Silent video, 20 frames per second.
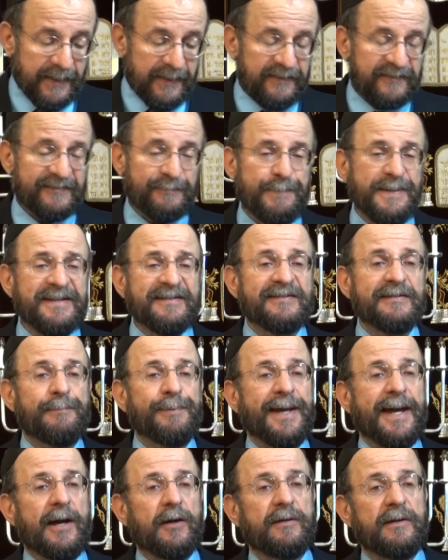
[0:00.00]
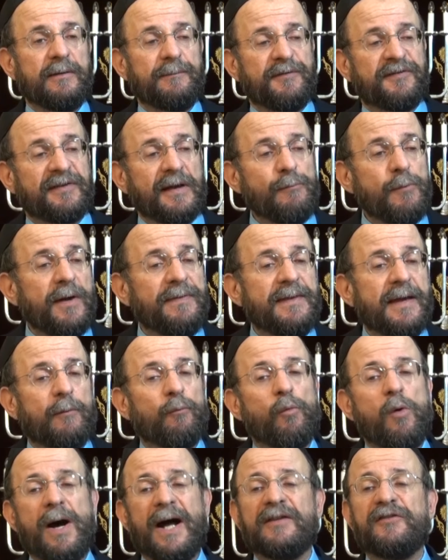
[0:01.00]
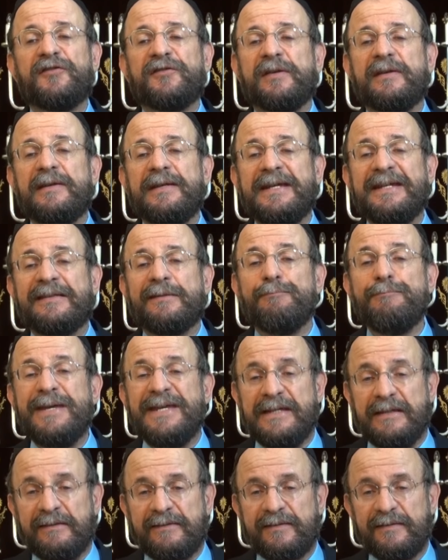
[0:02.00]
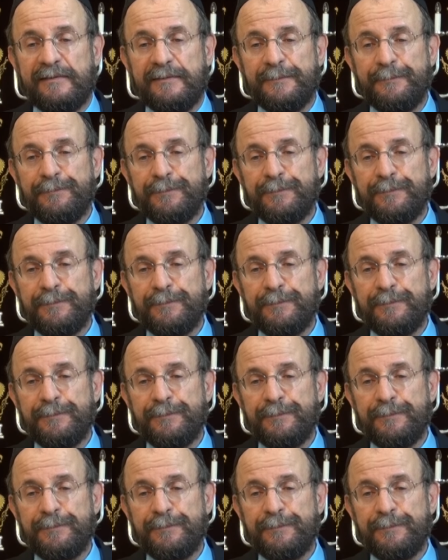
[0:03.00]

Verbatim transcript: speaks about someone that wants to eat meat.